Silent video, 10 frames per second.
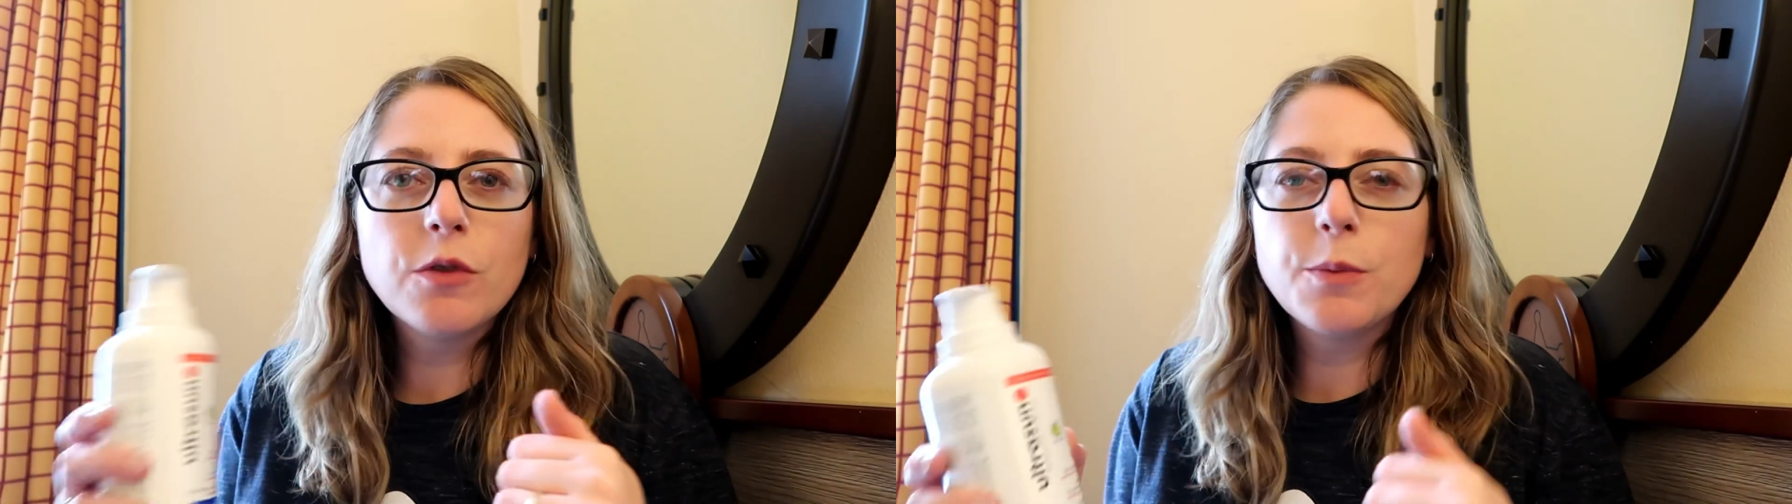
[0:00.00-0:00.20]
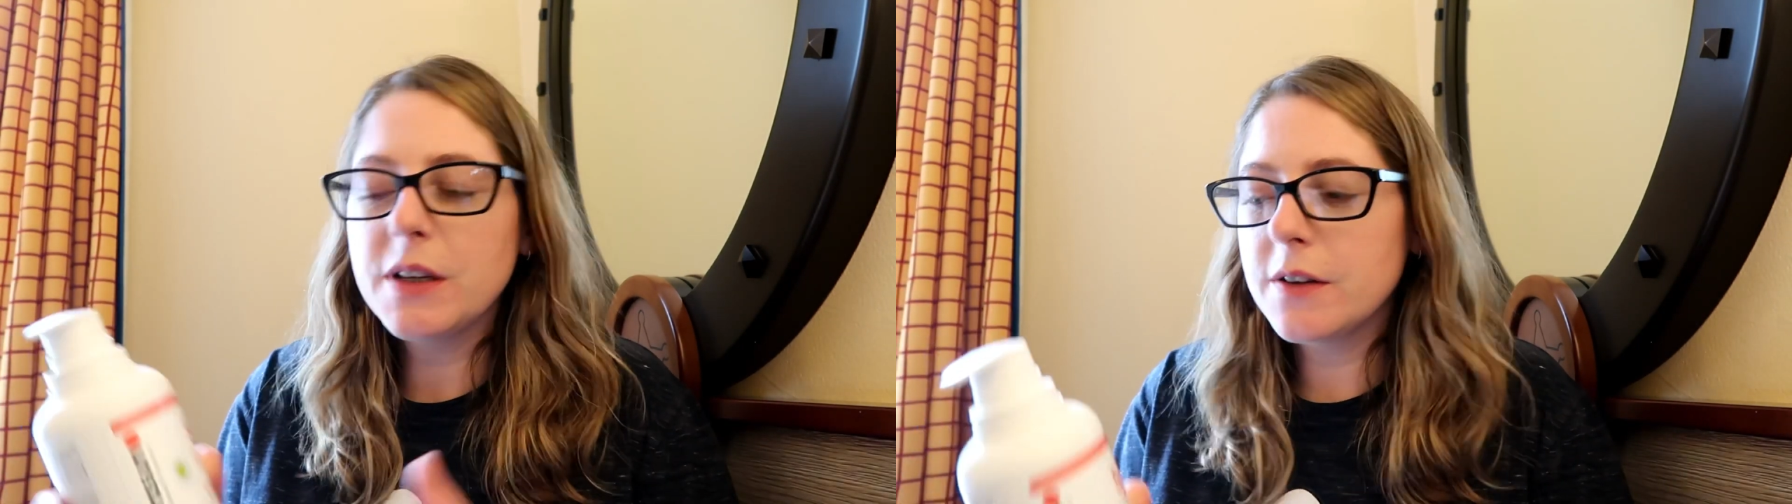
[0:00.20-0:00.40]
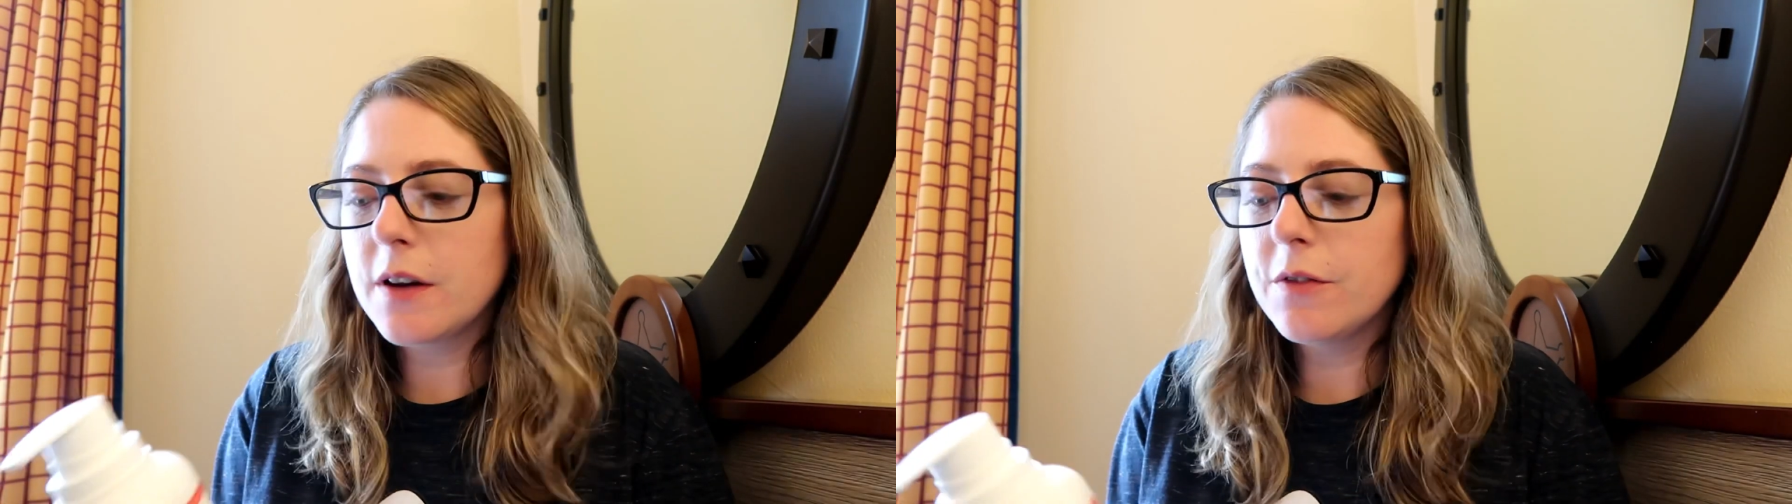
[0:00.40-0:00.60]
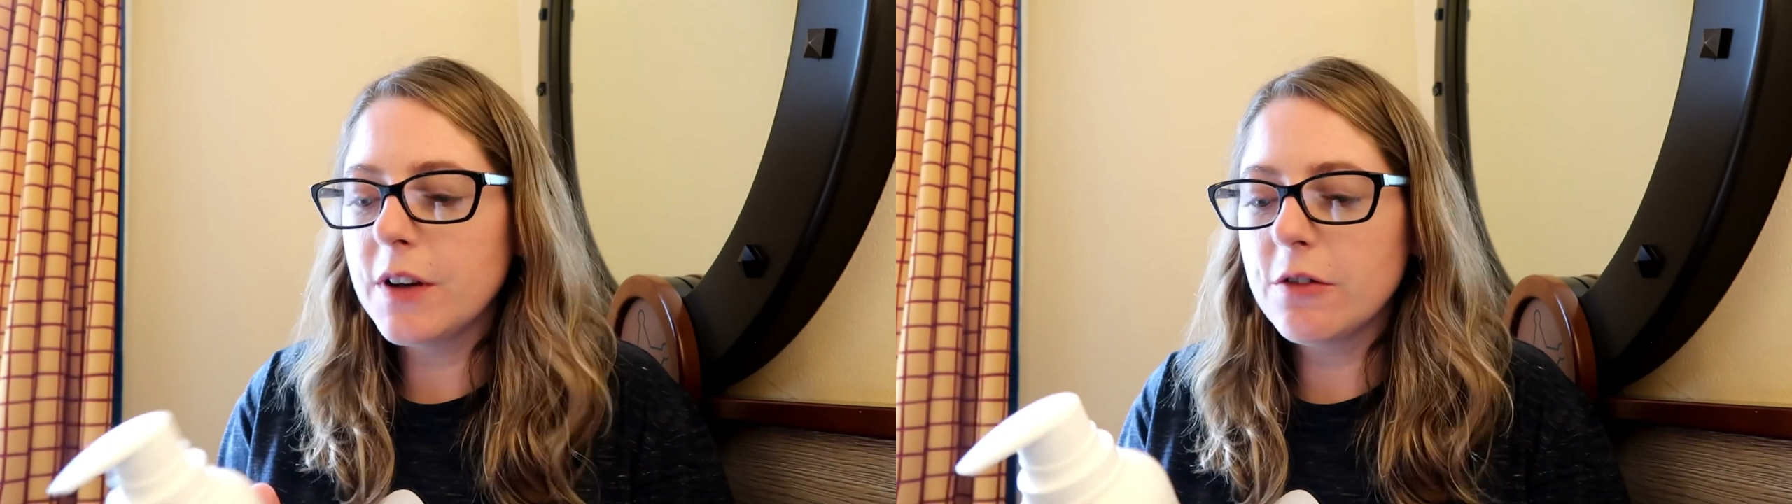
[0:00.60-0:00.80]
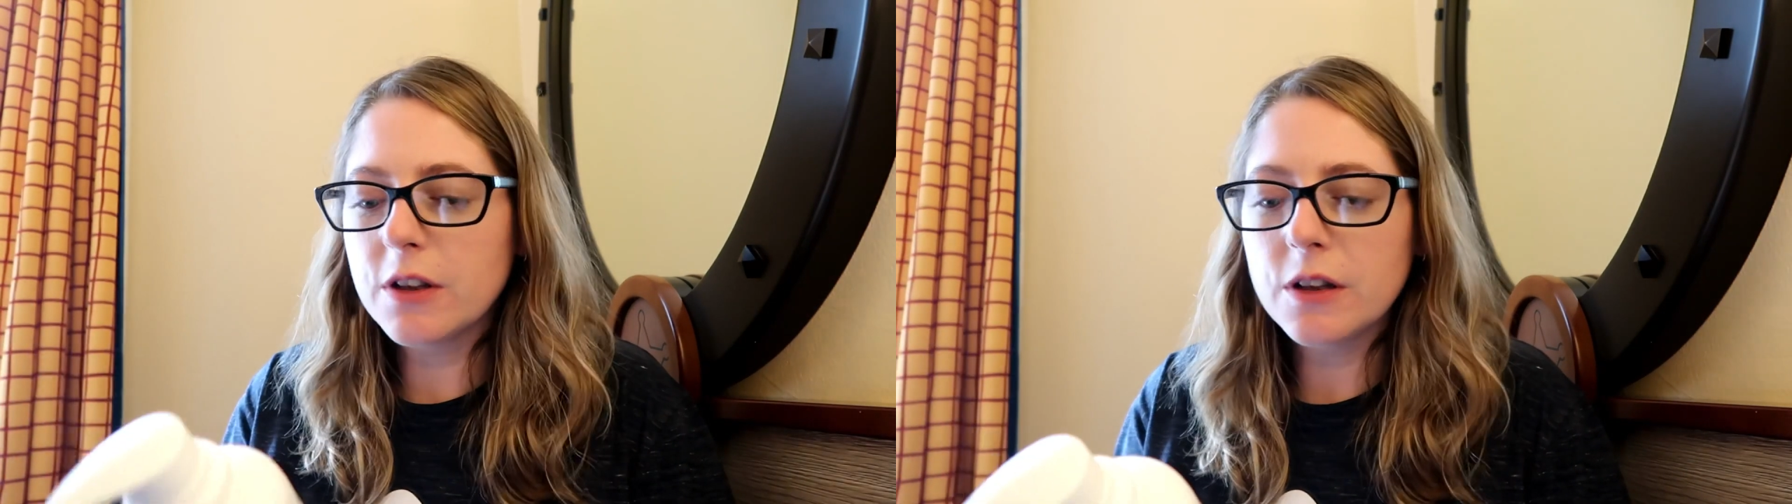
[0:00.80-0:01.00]
rubbing yourself
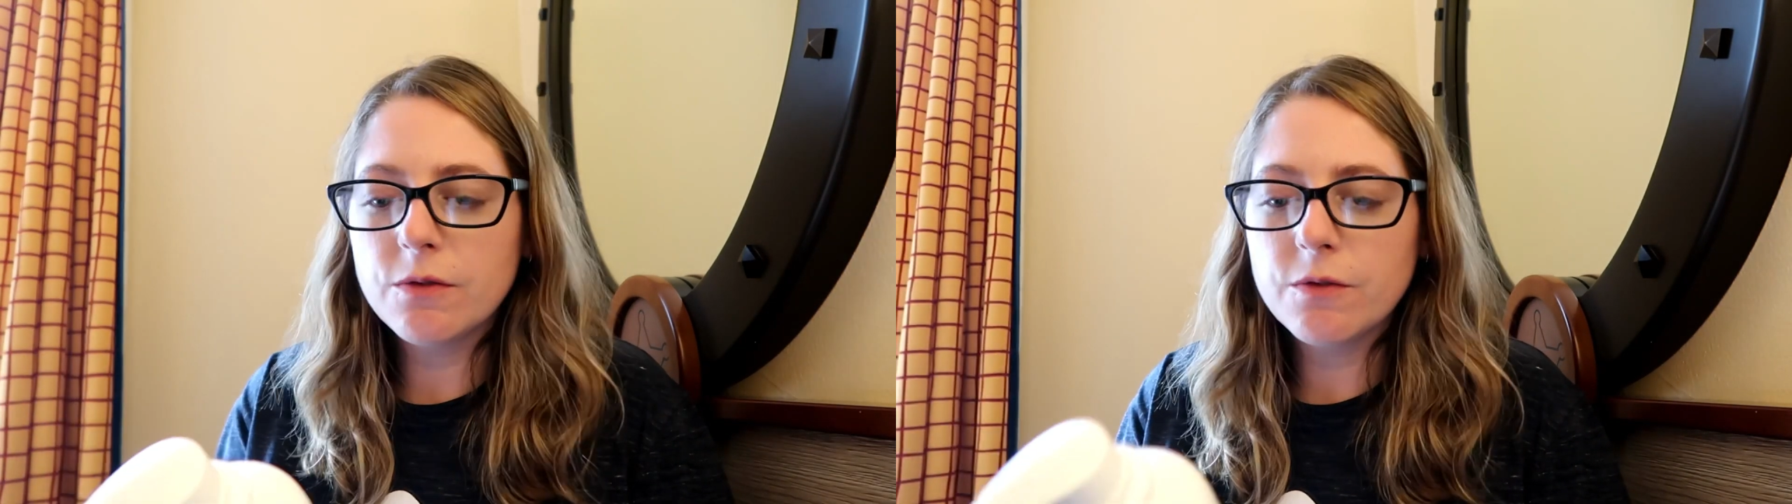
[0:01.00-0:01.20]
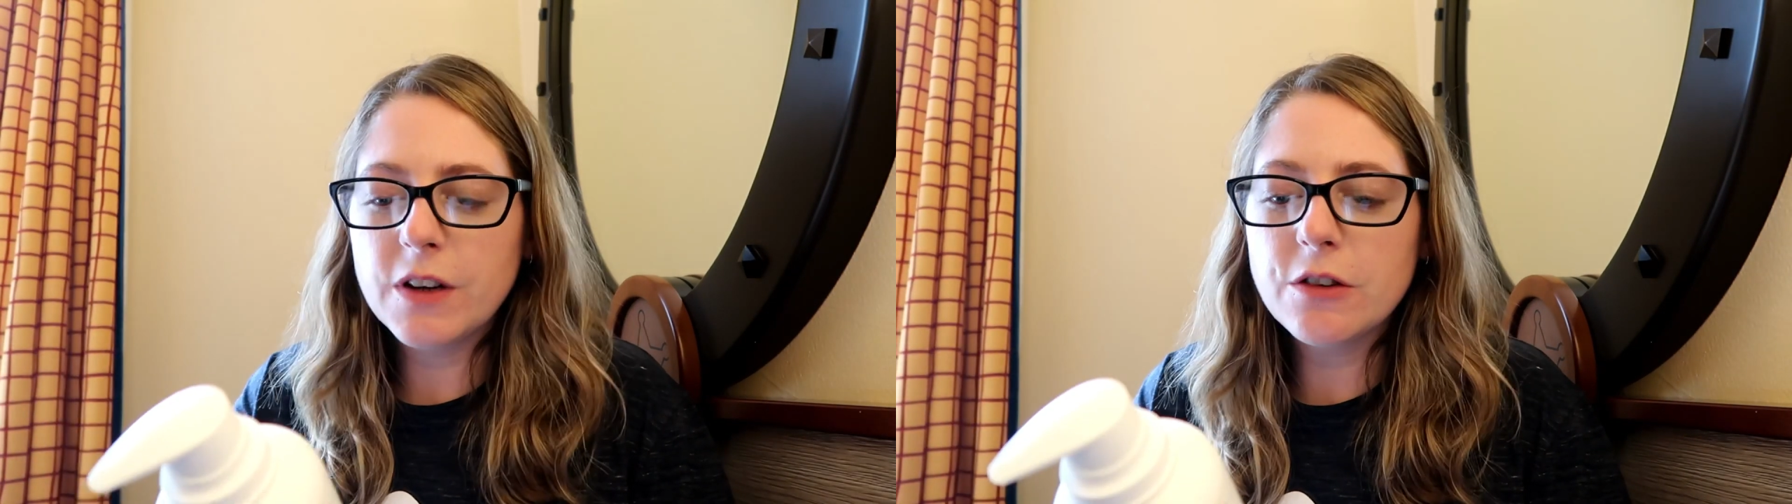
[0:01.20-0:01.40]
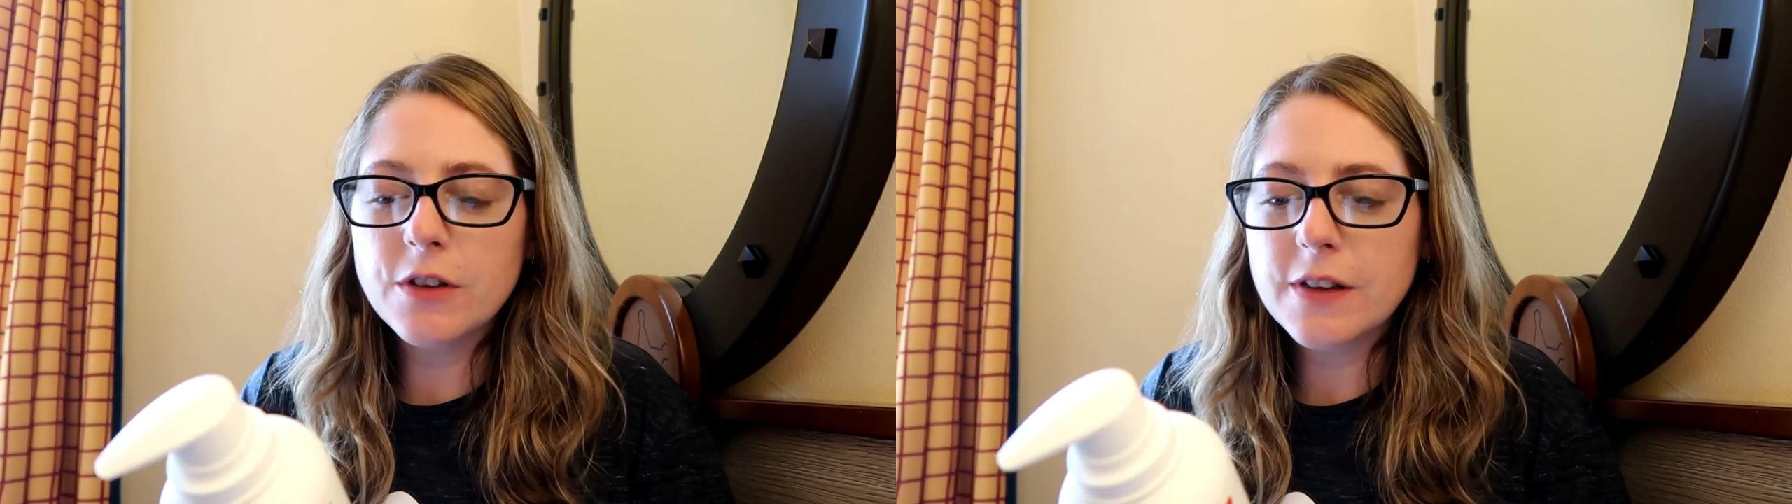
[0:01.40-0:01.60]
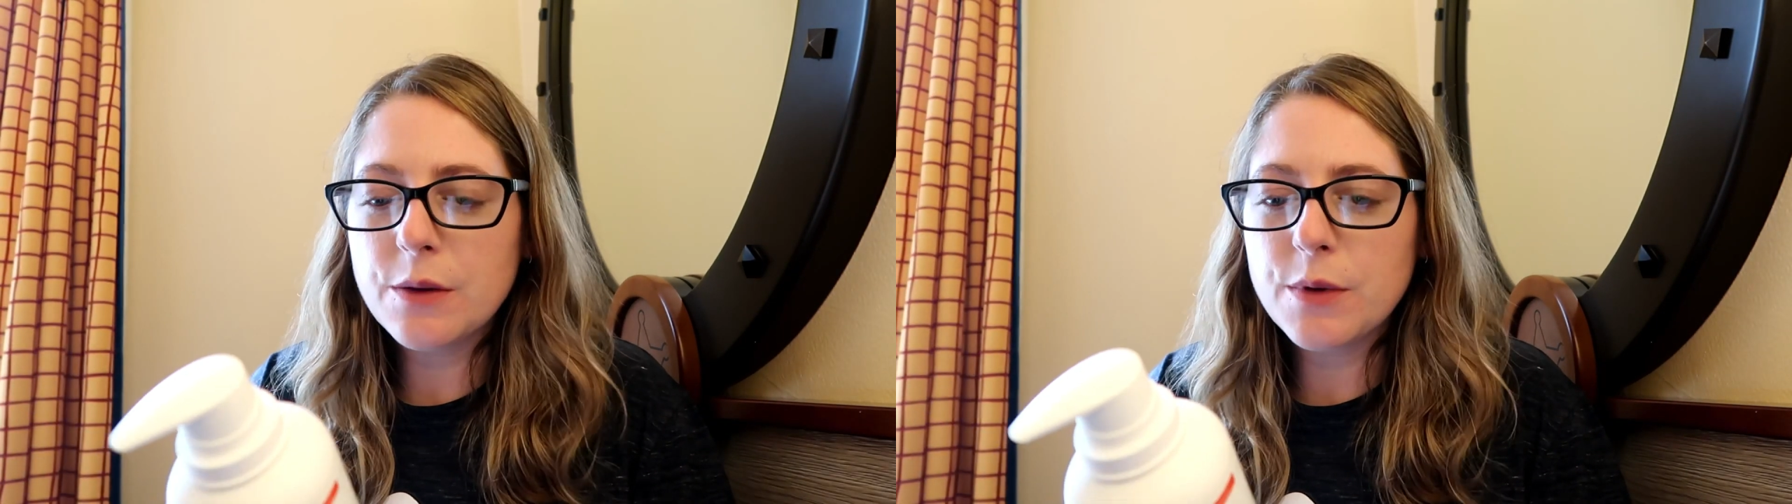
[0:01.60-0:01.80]
vigorously